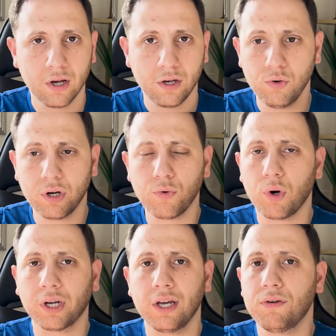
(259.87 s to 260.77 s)
you can
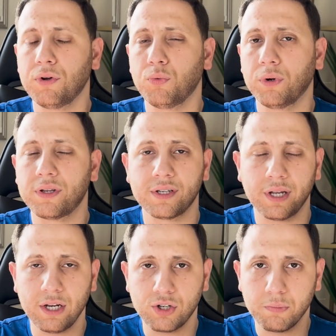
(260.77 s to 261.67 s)
work even with
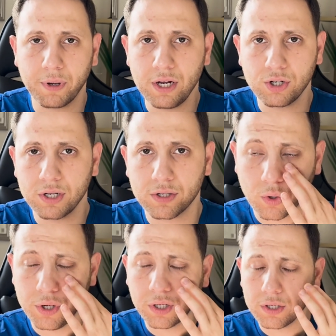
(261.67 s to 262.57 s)
sedation patients. So
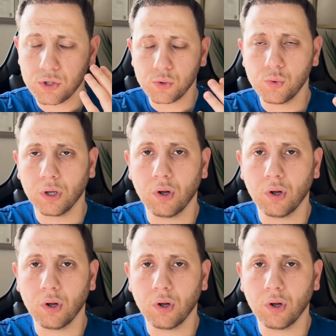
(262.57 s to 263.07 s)
you can do a